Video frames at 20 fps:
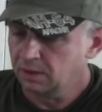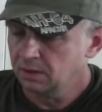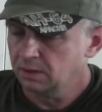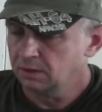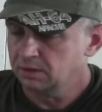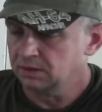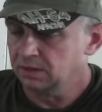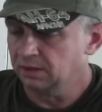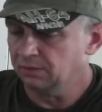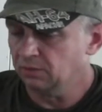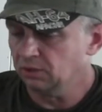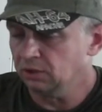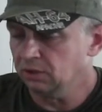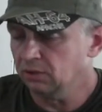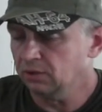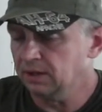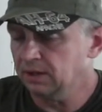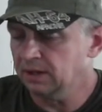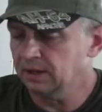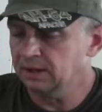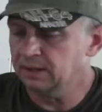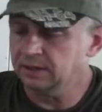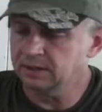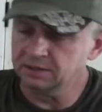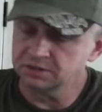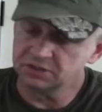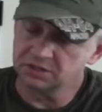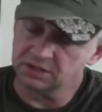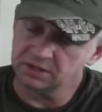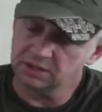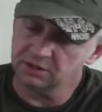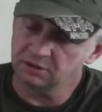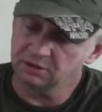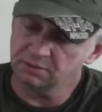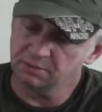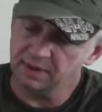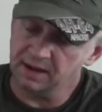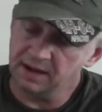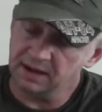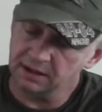So I'm going to go ahead and secure the
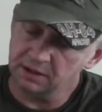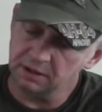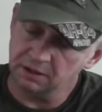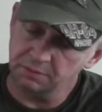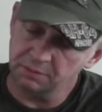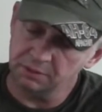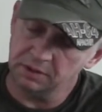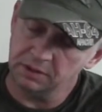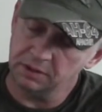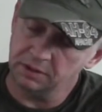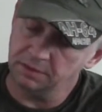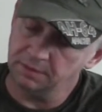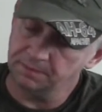bag up here.